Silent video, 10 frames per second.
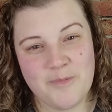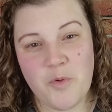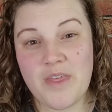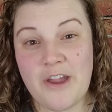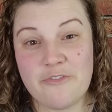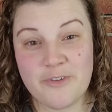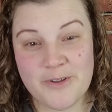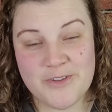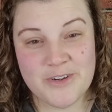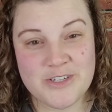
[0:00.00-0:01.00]
Without
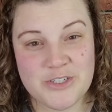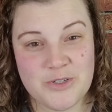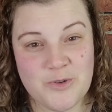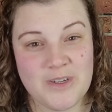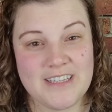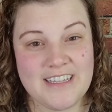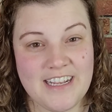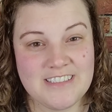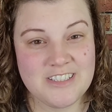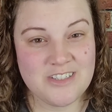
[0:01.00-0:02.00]
further ado,
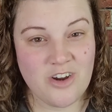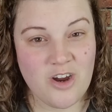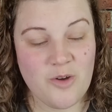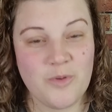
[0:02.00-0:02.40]
let's start